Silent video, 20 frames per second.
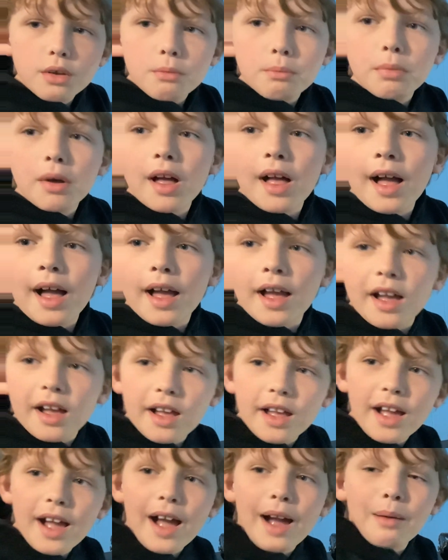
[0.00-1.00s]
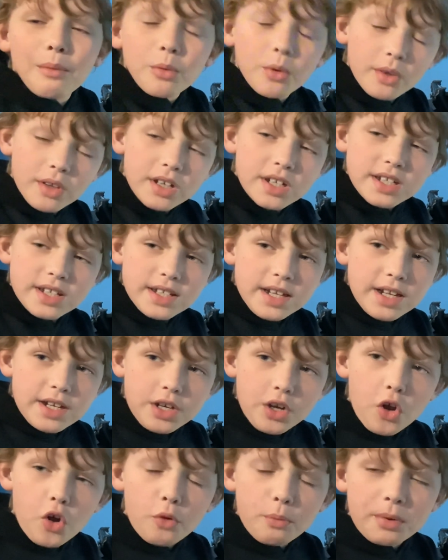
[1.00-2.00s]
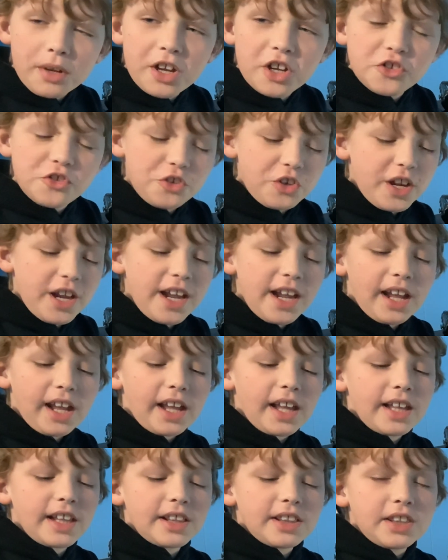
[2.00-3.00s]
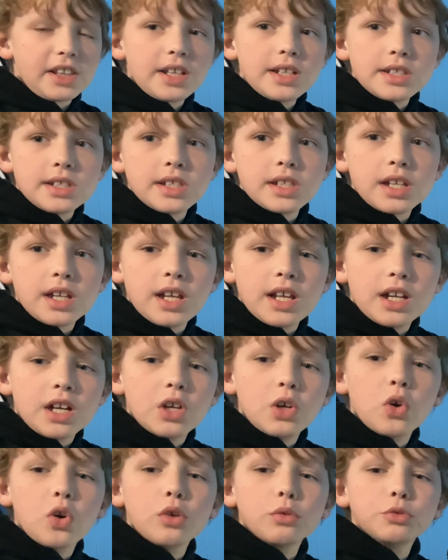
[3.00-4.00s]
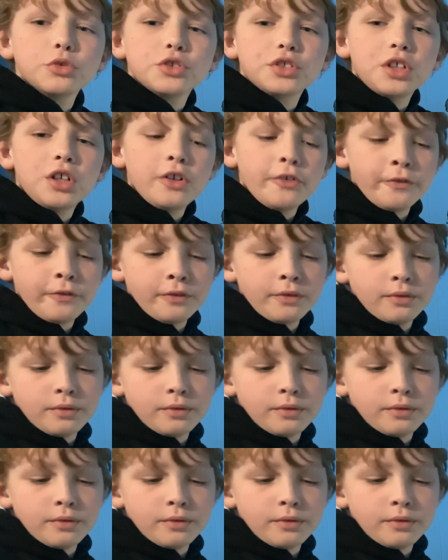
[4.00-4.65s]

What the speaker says: But I'm going to say no because you can't get this in a normal solve.